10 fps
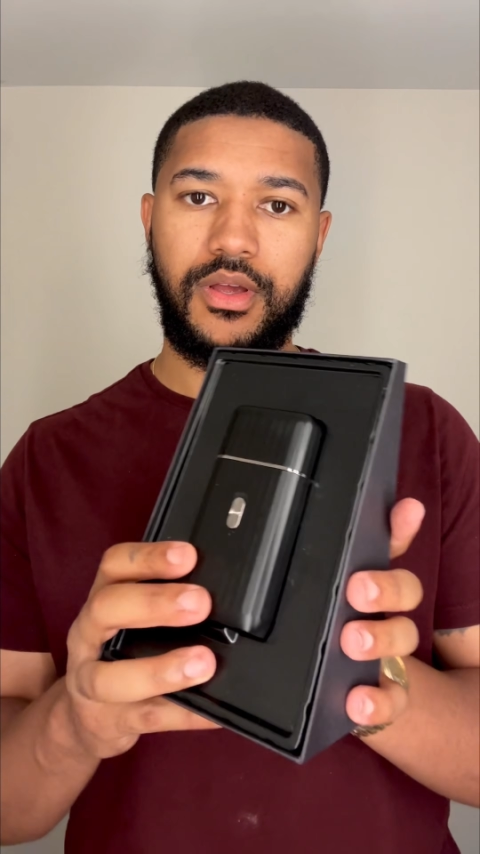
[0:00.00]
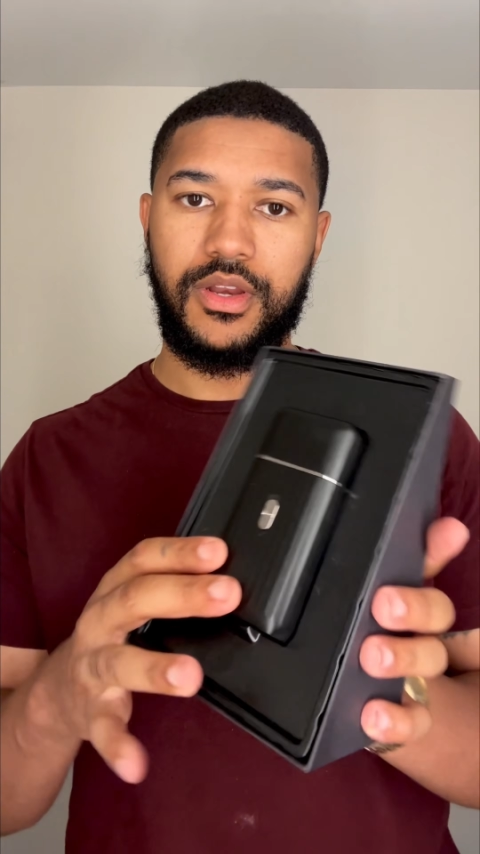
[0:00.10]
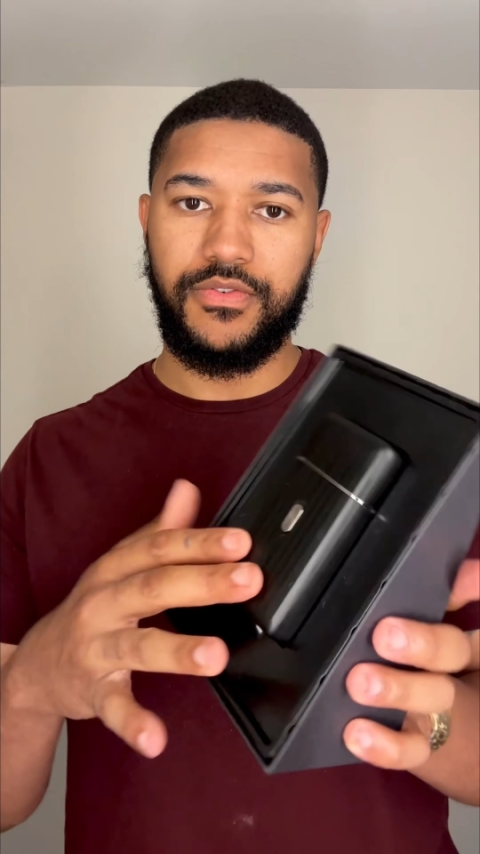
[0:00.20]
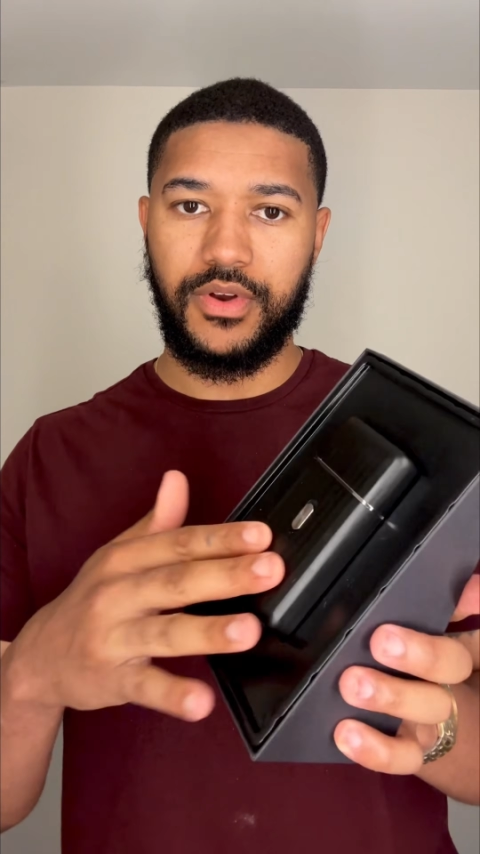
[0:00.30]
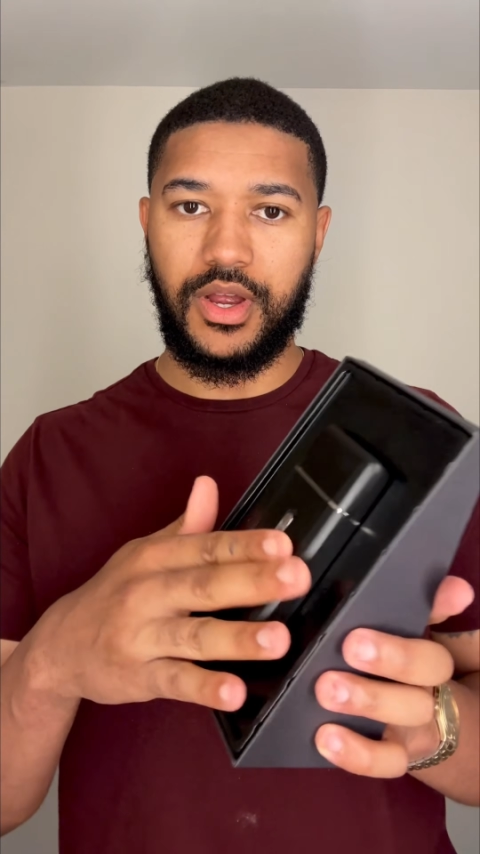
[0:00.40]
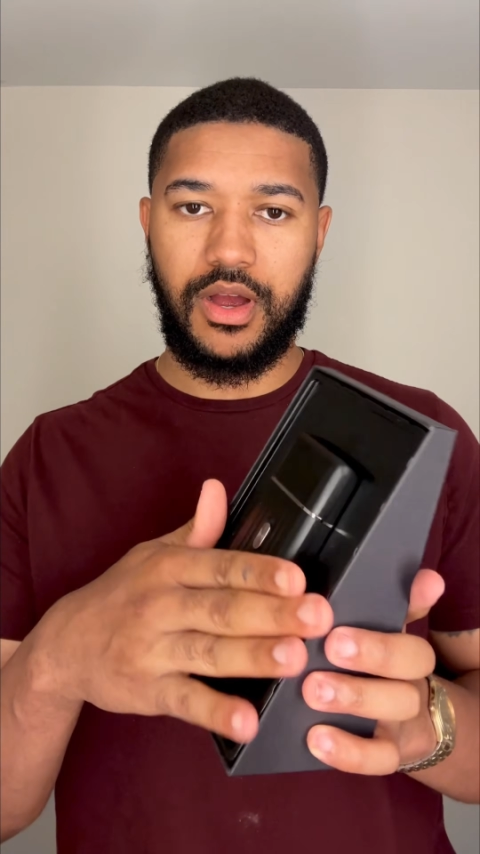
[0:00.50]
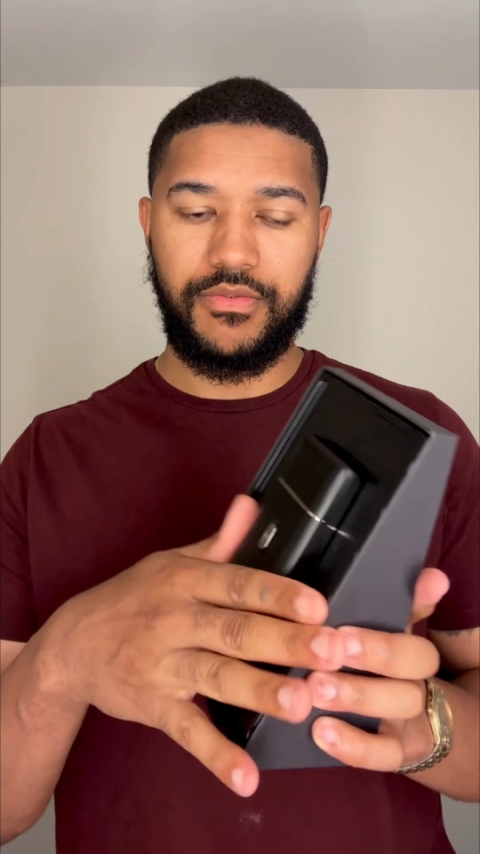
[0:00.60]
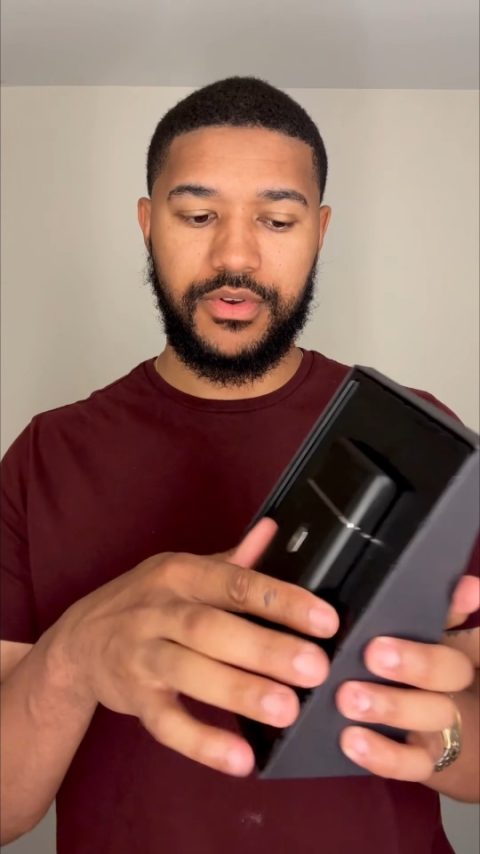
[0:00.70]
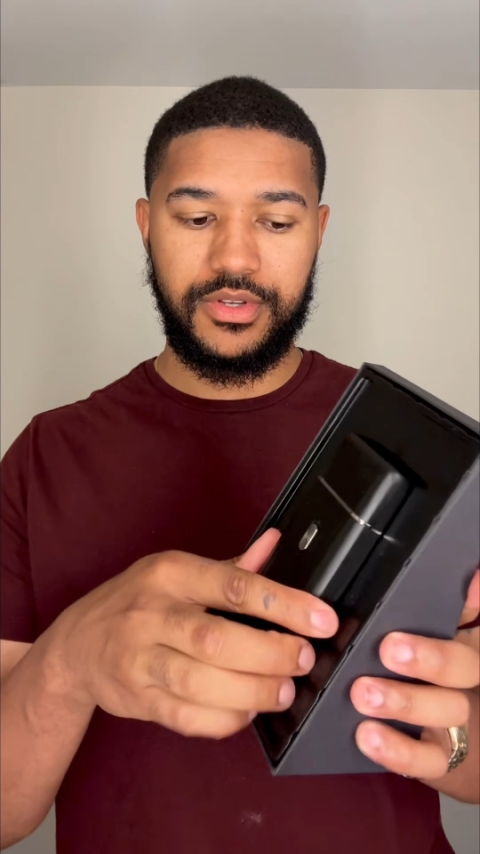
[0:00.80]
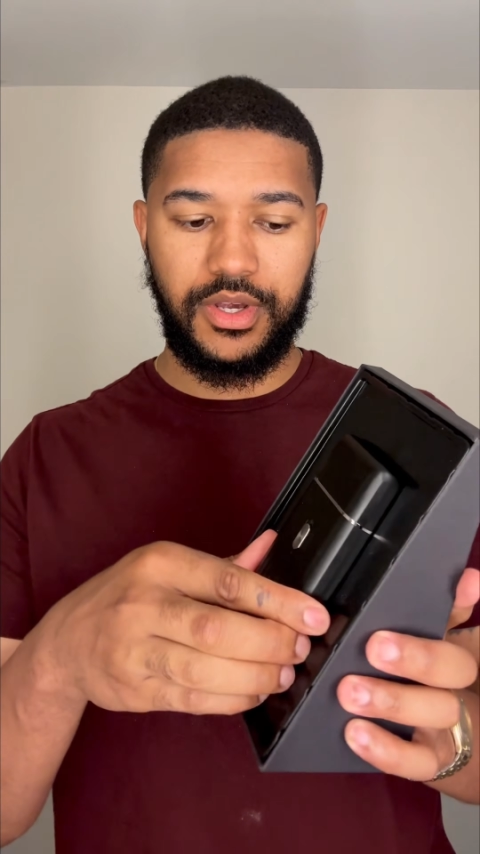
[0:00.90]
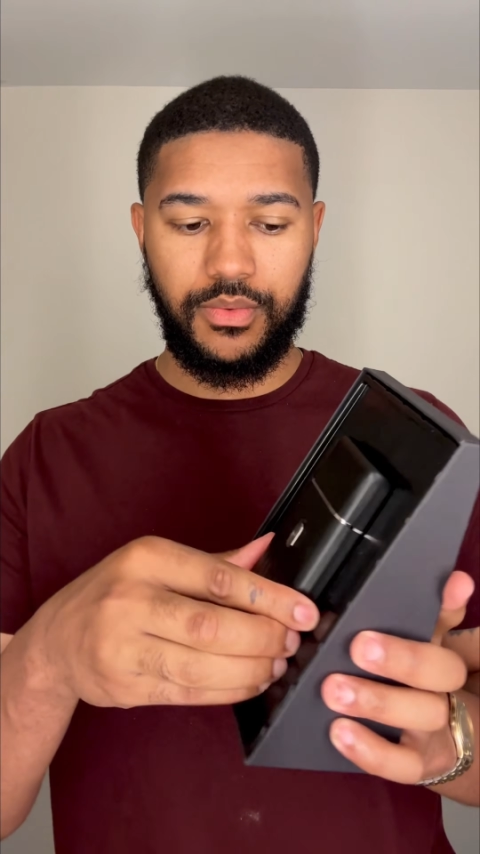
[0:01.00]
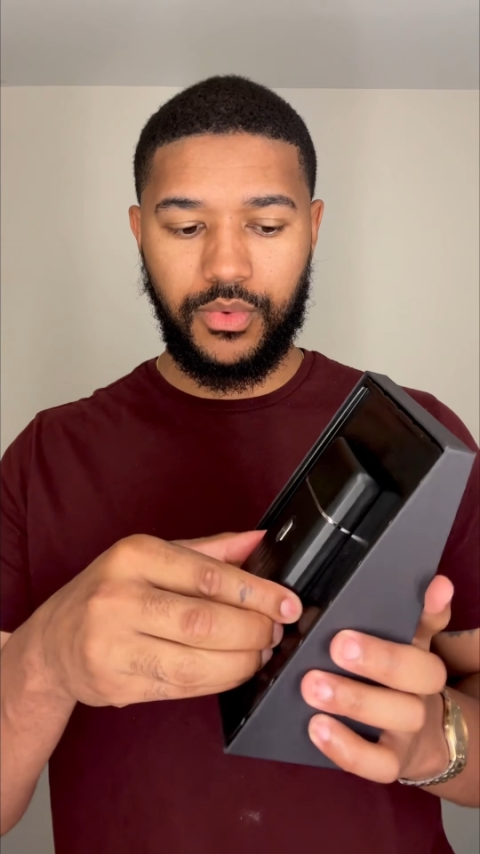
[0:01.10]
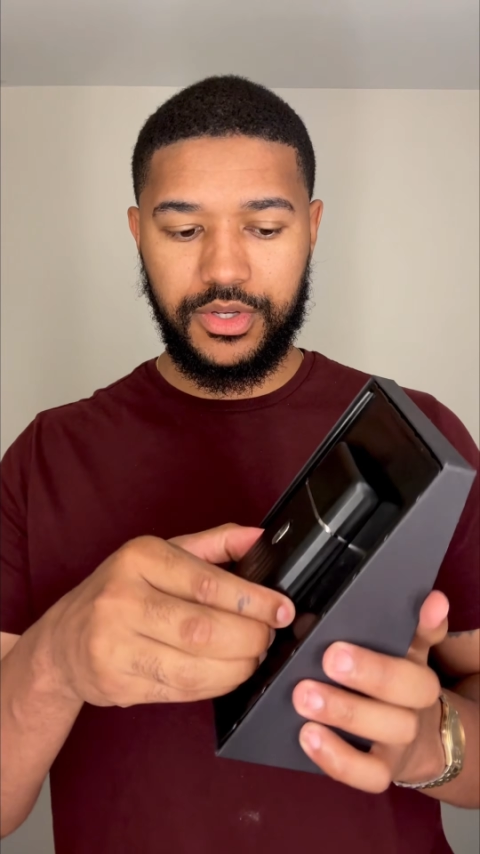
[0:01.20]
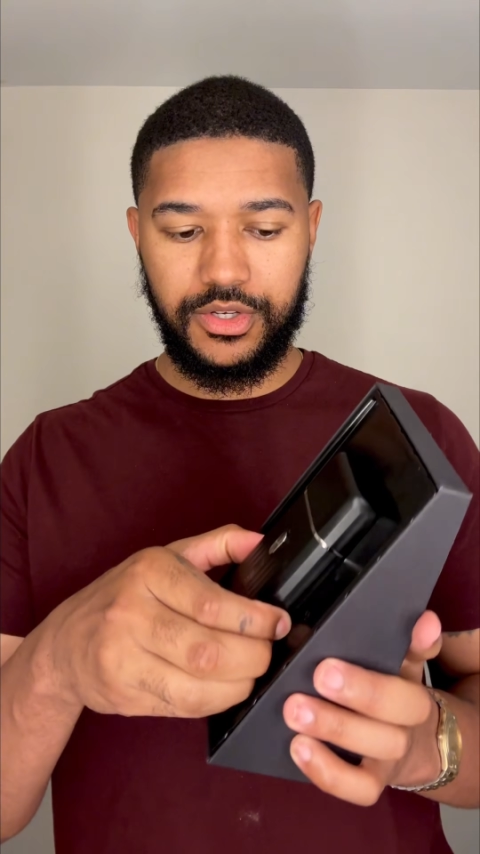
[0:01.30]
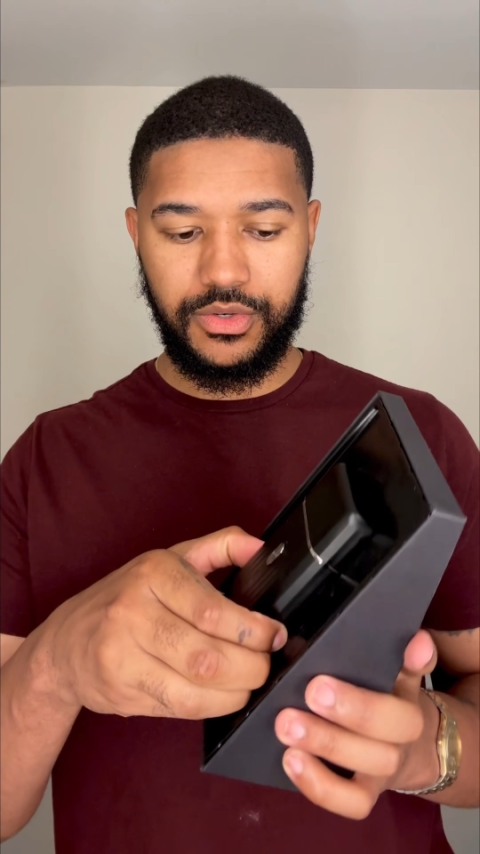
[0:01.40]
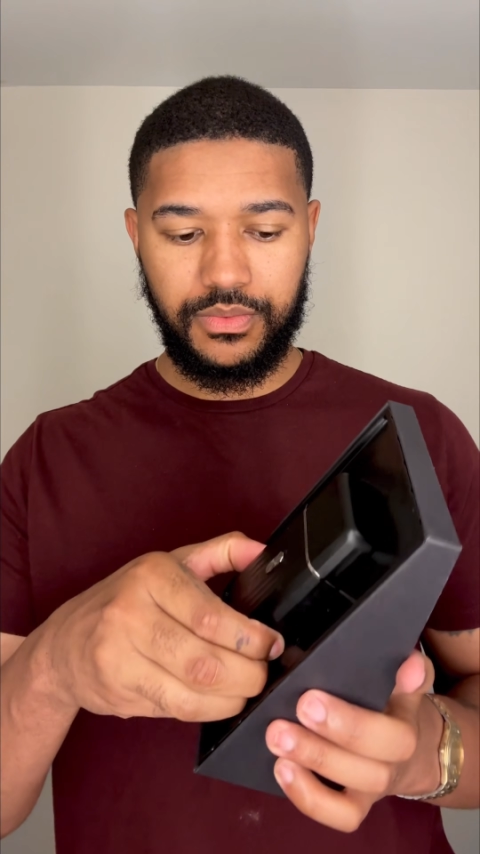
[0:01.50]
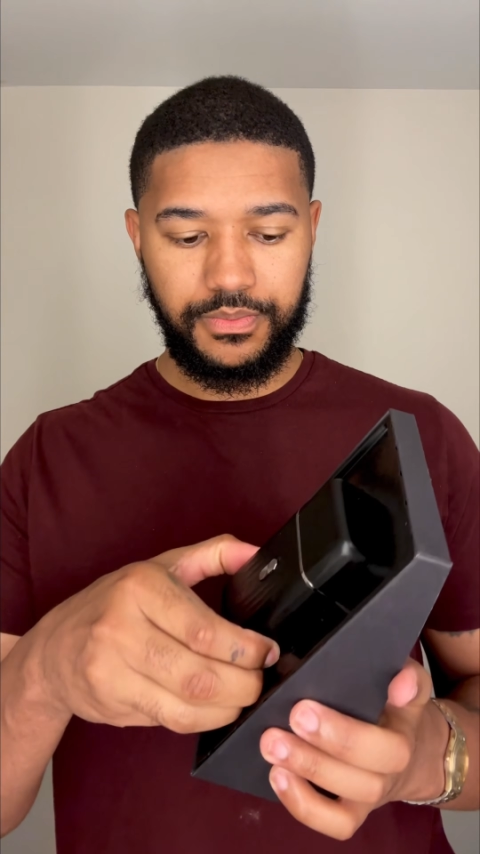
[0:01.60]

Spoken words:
different conference I went to.